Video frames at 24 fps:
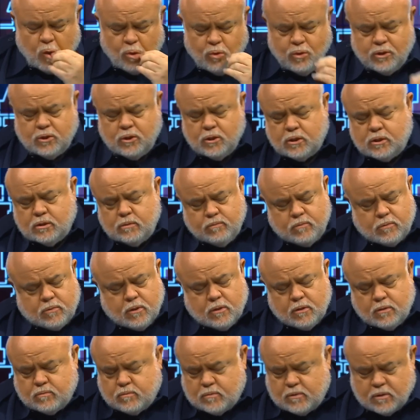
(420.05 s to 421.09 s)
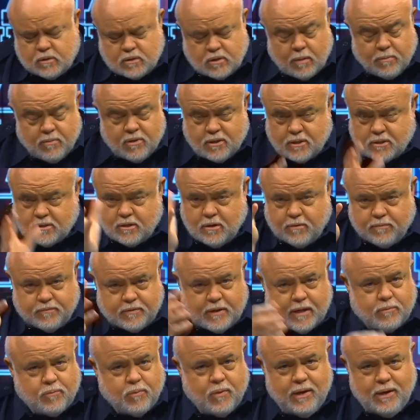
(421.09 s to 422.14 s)
go into to some of the stuff
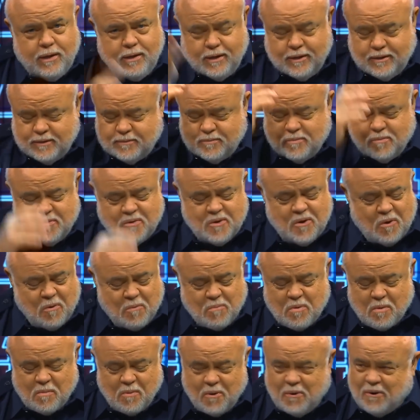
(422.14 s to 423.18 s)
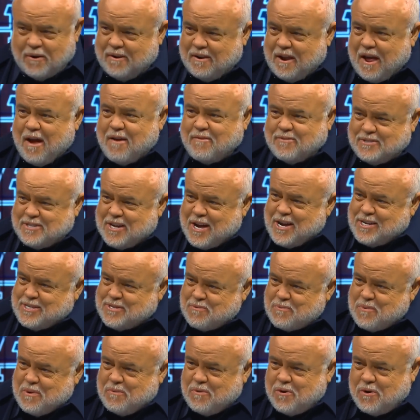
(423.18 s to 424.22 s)
that we, you know, promoted and advertised
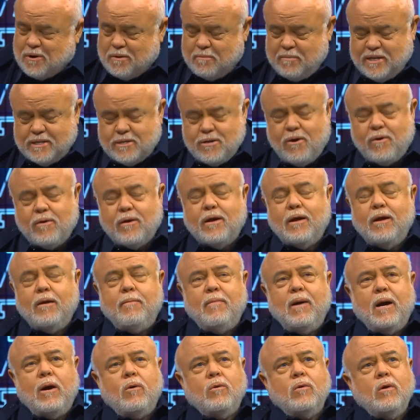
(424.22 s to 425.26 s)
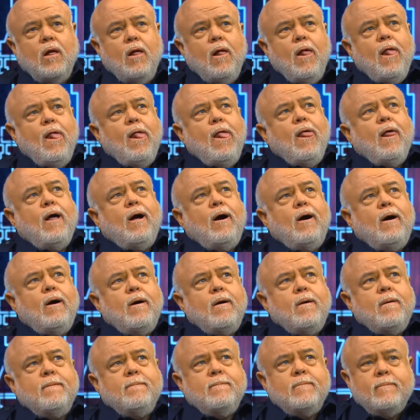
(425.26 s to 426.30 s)
that we were going to be talking about.
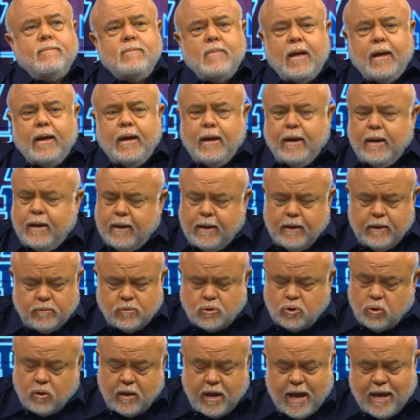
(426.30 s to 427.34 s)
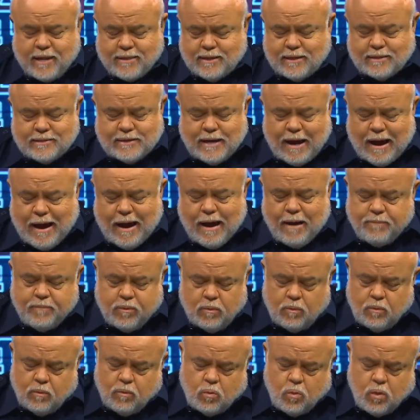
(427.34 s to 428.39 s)
And sort of at the
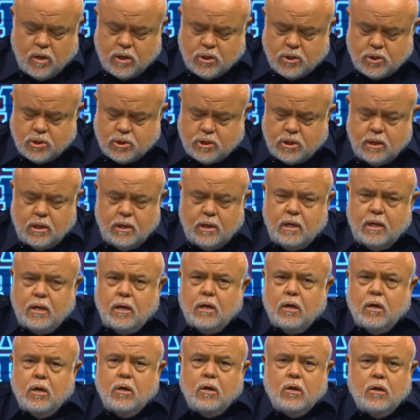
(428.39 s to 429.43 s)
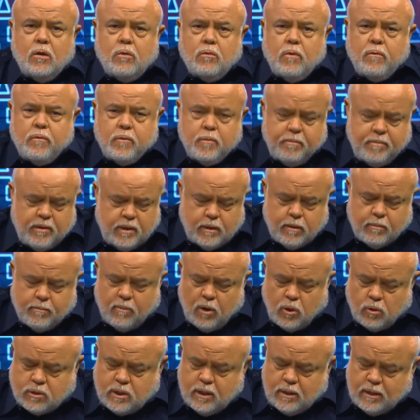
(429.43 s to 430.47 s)
top was what would be the
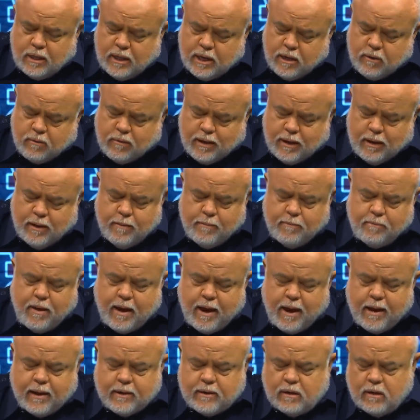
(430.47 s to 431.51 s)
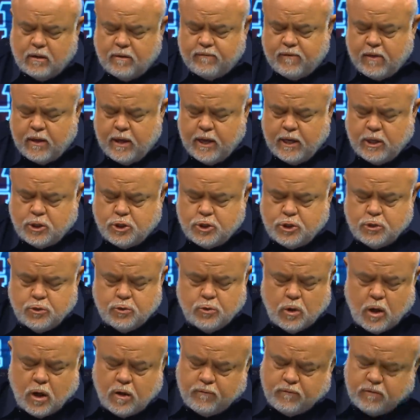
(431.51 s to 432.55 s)
multi-layered impact of
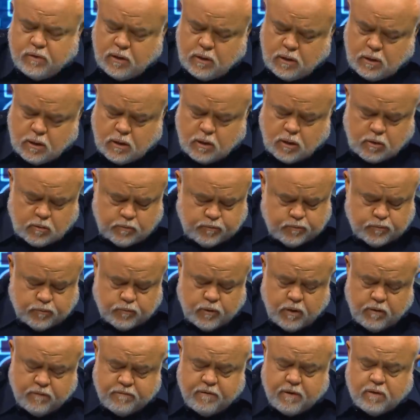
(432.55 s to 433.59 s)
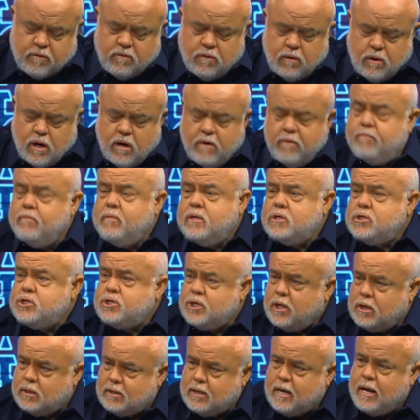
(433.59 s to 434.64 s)
the federal government
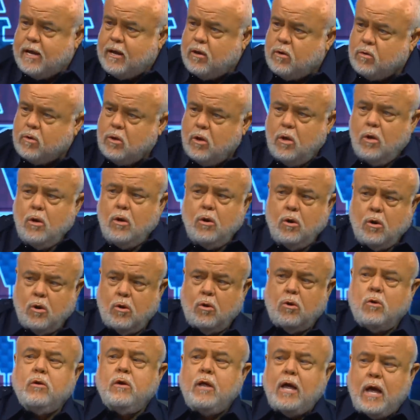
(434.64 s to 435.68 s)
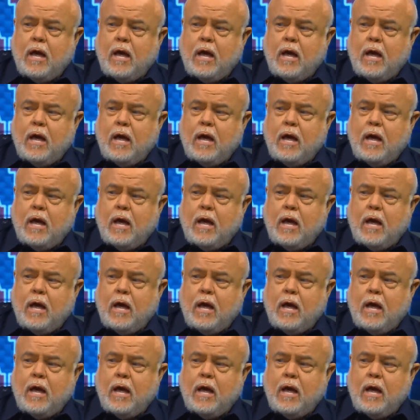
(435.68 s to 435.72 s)
shutdown on